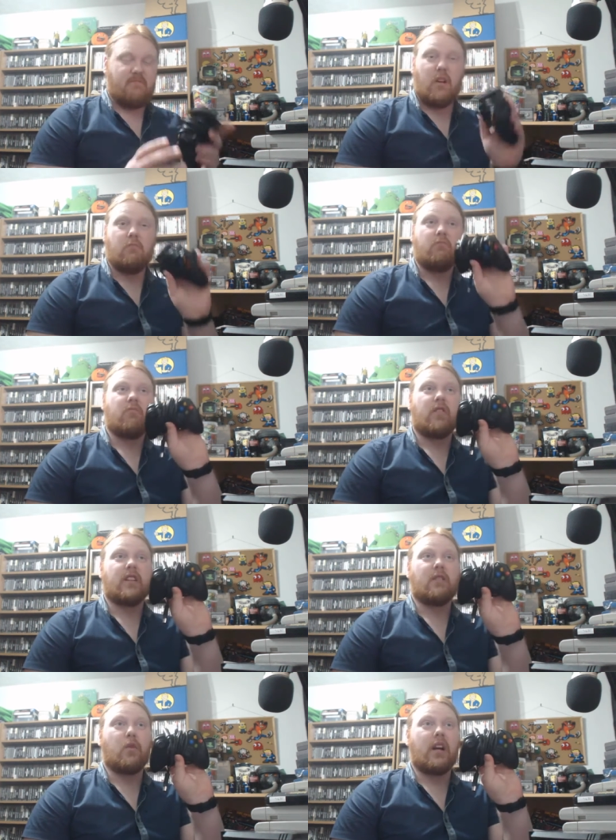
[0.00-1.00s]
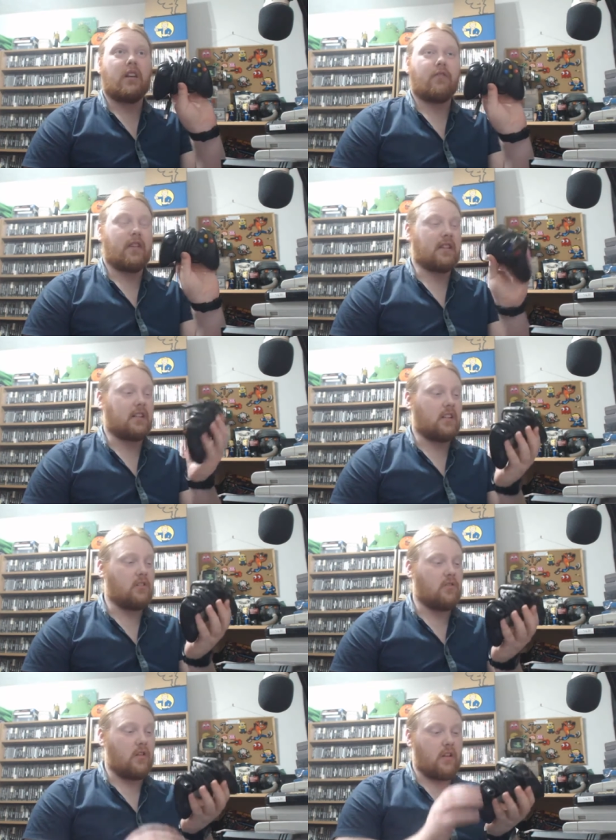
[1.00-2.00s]
Boom. Wired 360
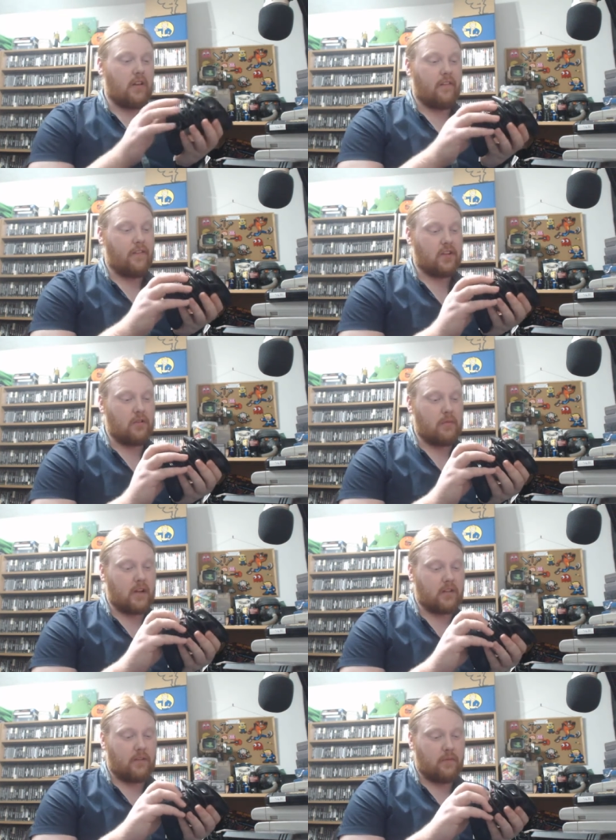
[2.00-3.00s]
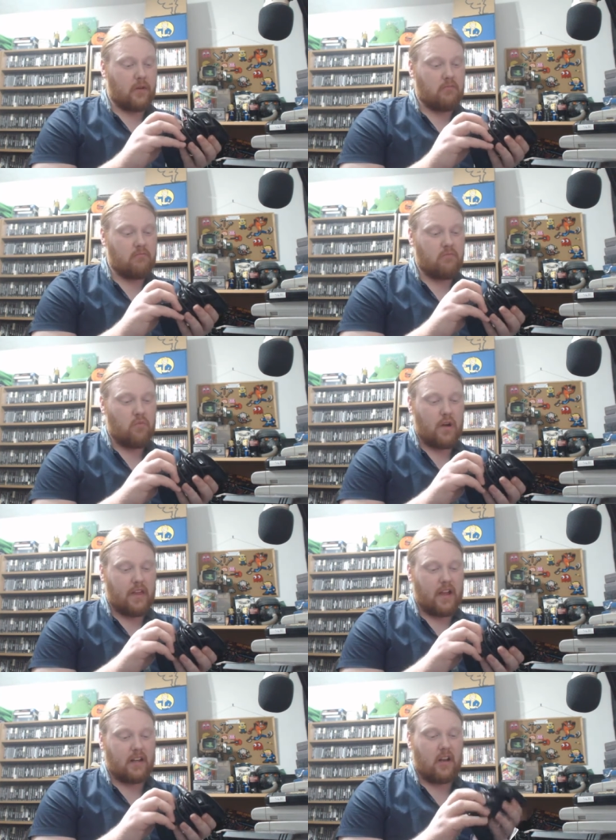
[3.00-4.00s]
controller. Official Microsoft one. Why
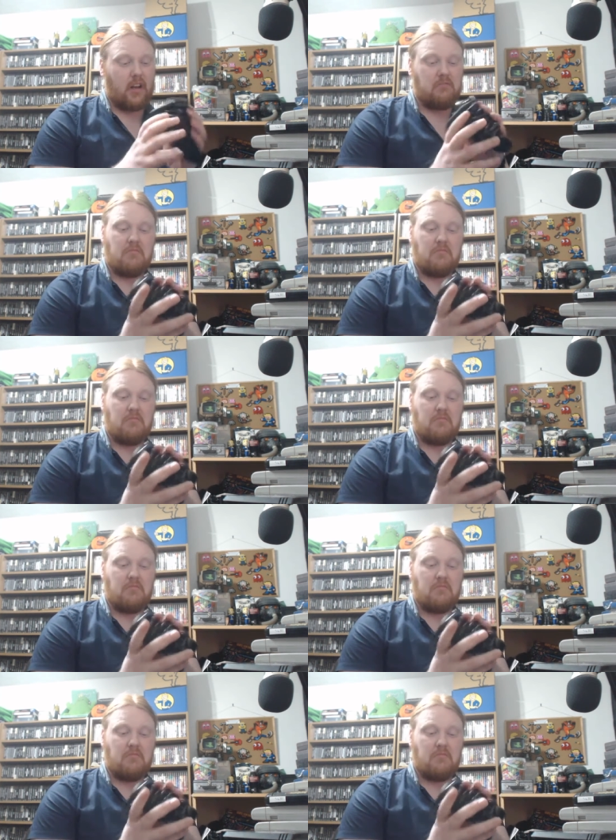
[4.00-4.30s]
the heck not?